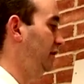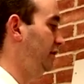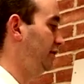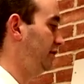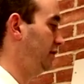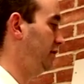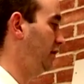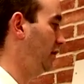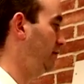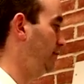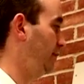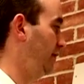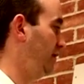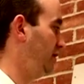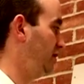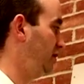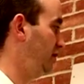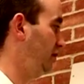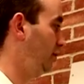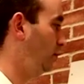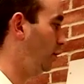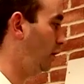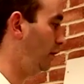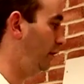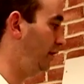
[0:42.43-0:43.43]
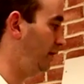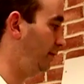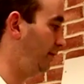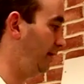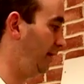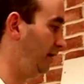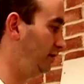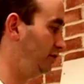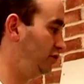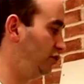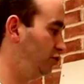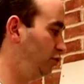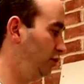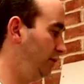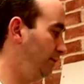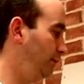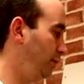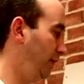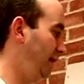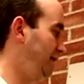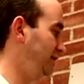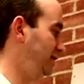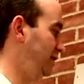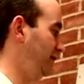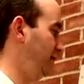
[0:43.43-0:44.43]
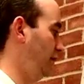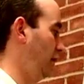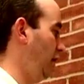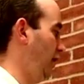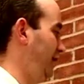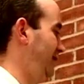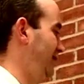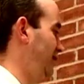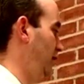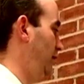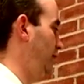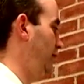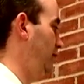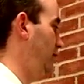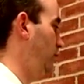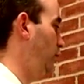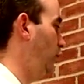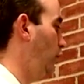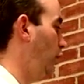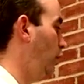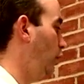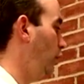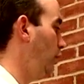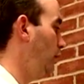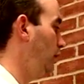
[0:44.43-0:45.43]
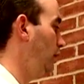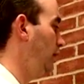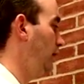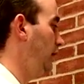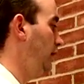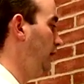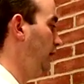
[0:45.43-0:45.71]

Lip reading: So don't be too worried about drawing plenty of lines over the wall.